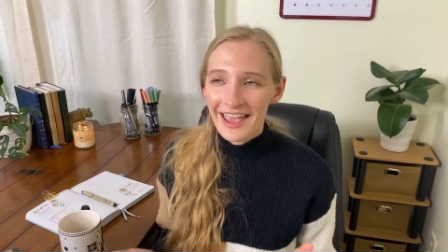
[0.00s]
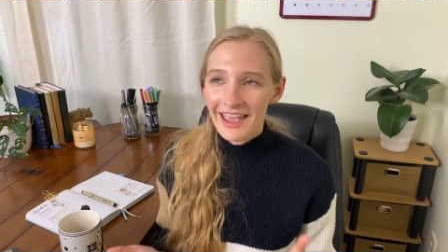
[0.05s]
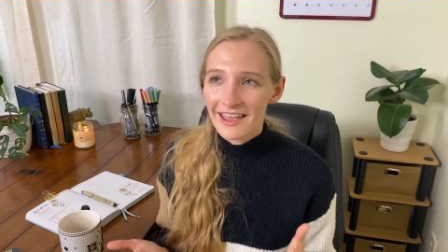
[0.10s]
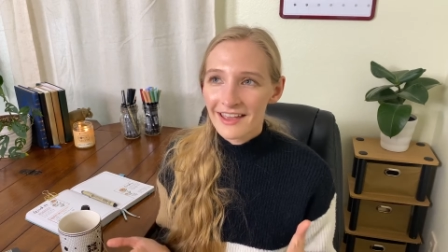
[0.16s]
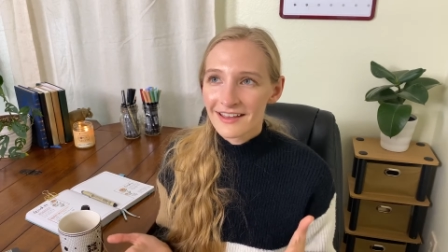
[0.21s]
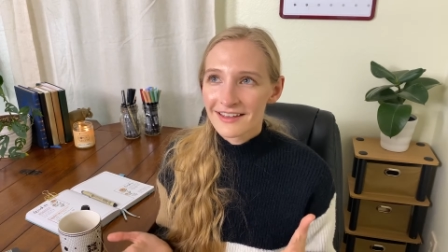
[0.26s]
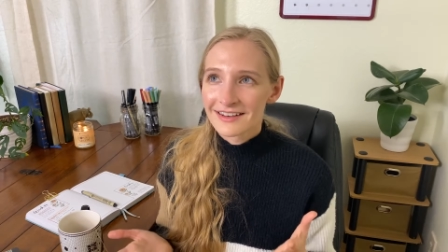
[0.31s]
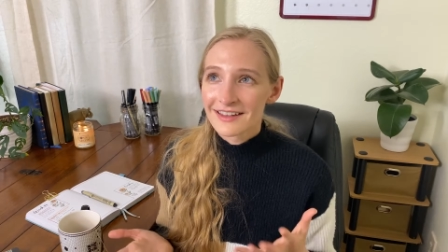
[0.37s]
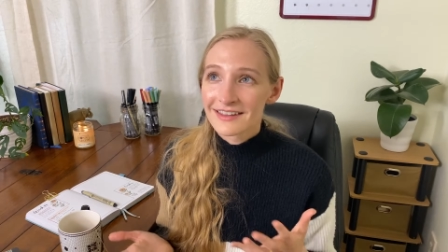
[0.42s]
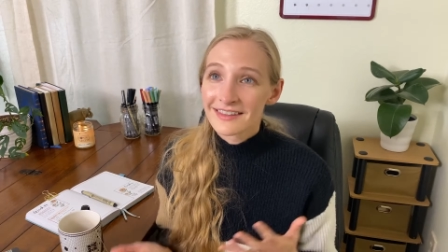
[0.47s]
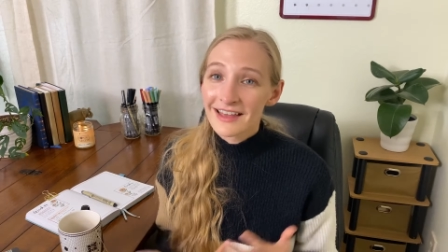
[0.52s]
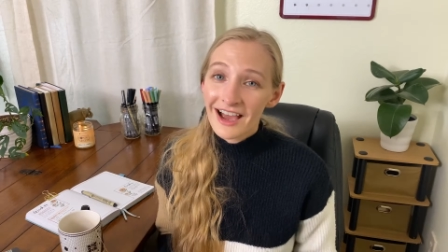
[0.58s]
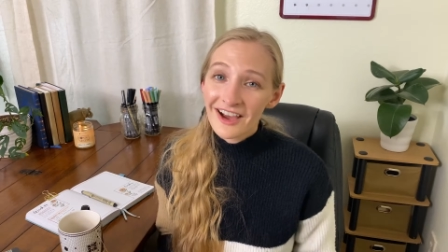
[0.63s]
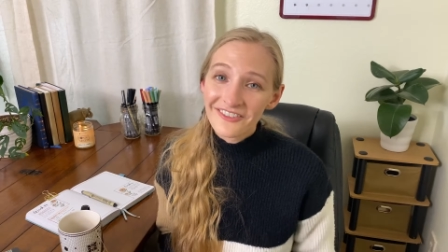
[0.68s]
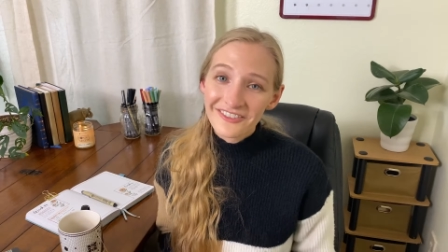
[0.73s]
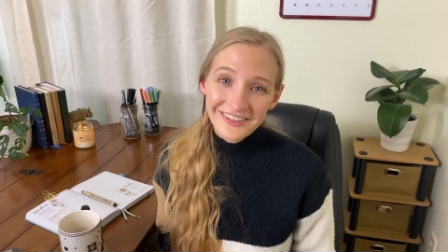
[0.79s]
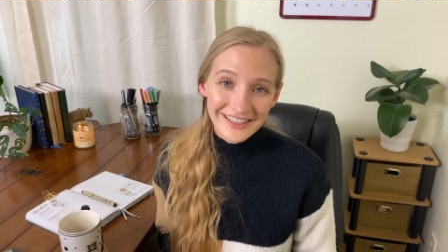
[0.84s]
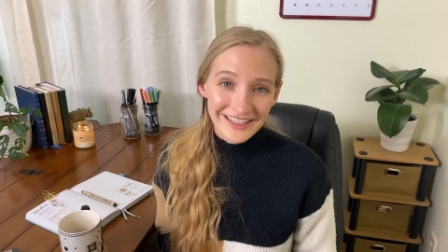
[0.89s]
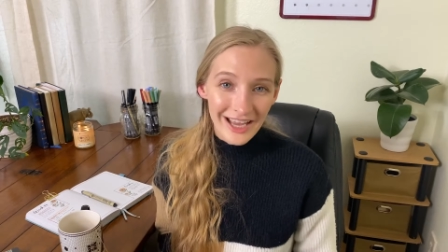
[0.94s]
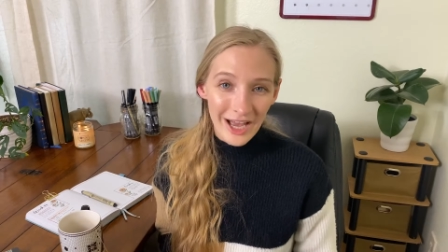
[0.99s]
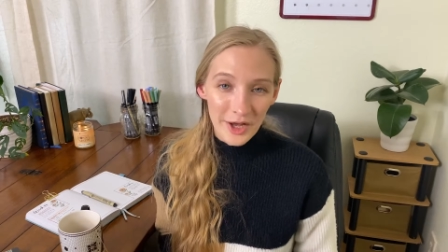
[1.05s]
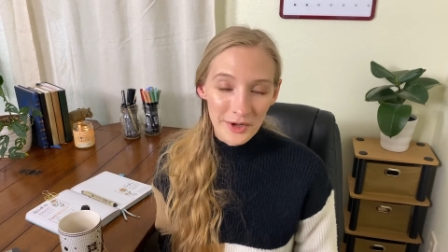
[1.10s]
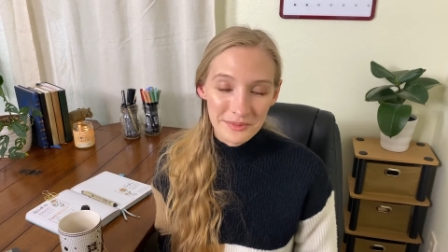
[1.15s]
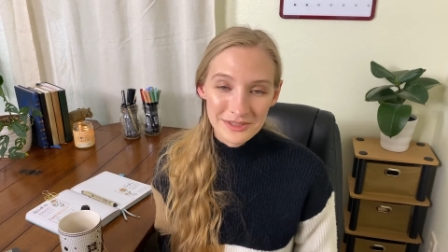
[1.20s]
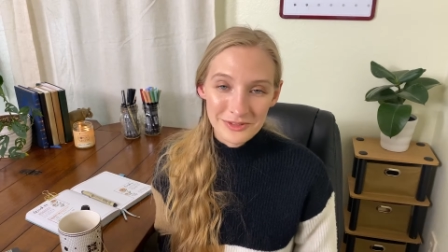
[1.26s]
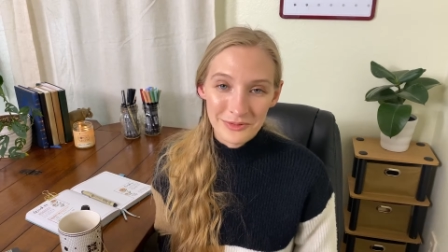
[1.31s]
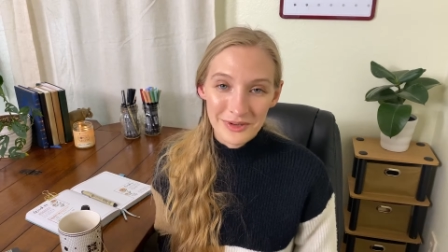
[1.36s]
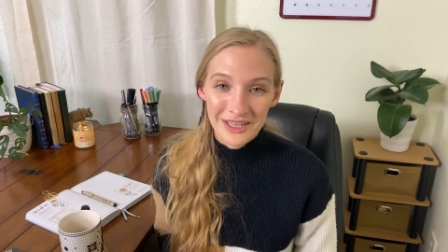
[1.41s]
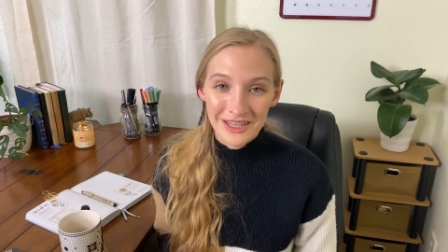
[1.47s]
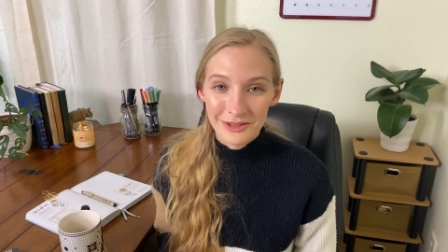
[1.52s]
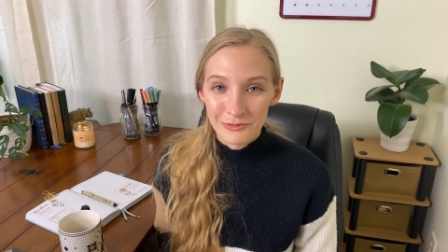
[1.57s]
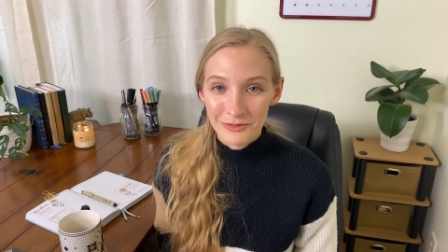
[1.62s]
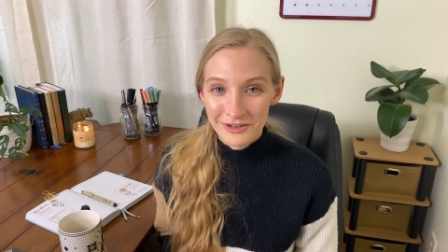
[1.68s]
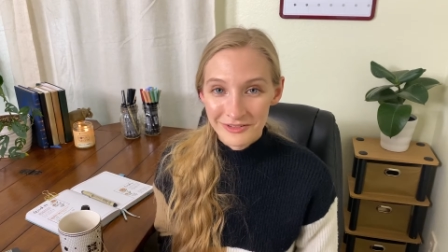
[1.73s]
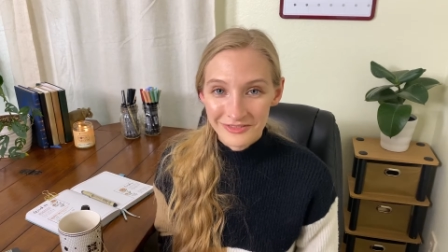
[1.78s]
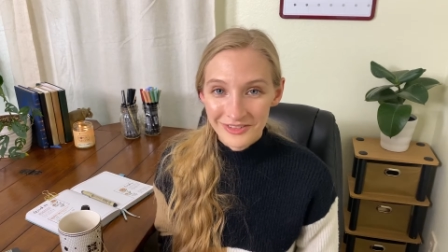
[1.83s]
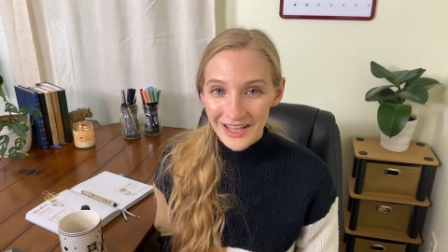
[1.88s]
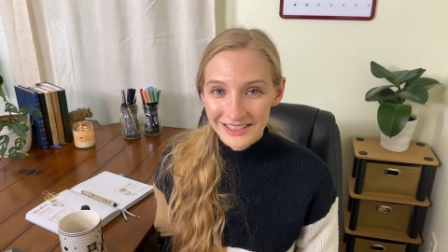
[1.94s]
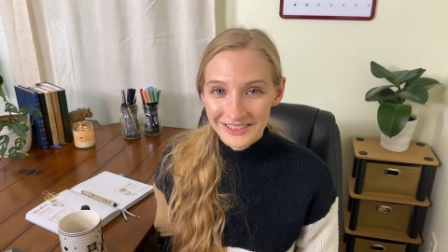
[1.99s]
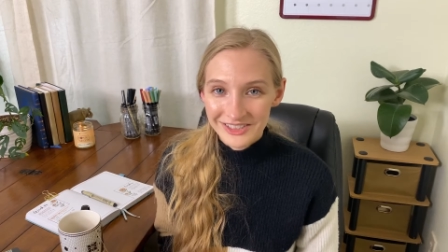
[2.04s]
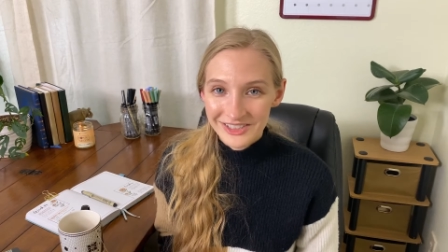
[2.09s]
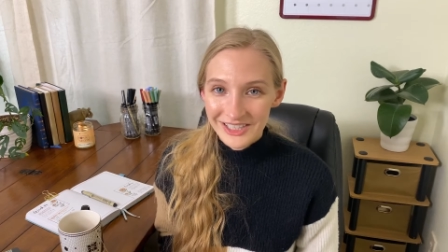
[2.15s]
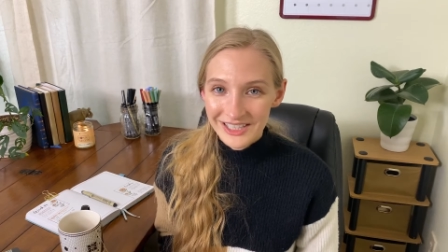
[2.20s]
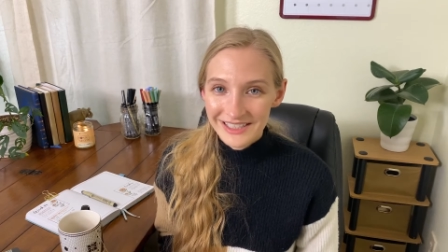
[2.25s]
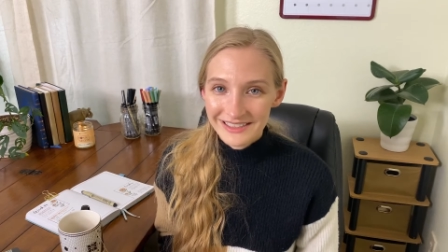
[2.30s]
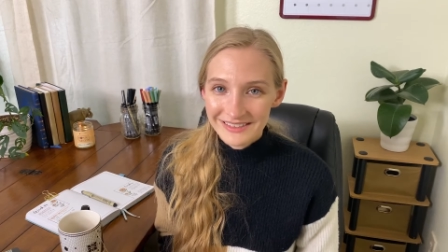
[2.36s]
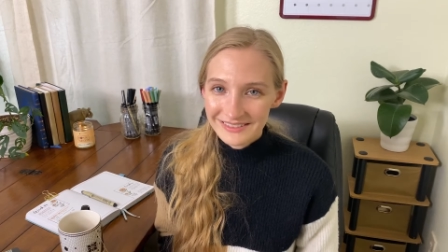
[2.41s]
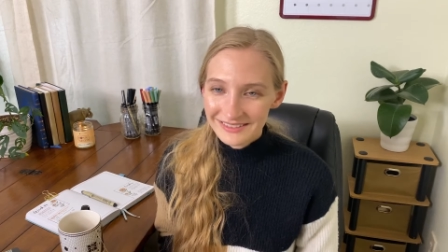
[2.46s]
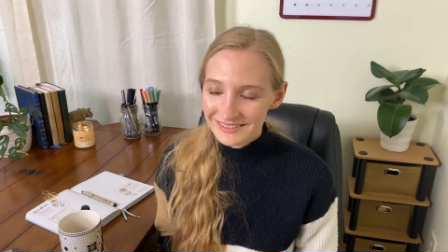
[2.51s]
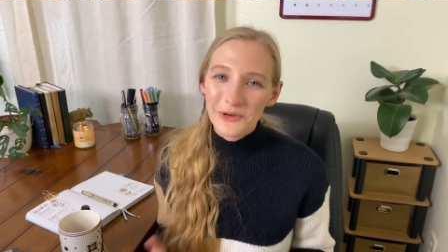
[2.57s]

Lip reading: and that really helps with reflection.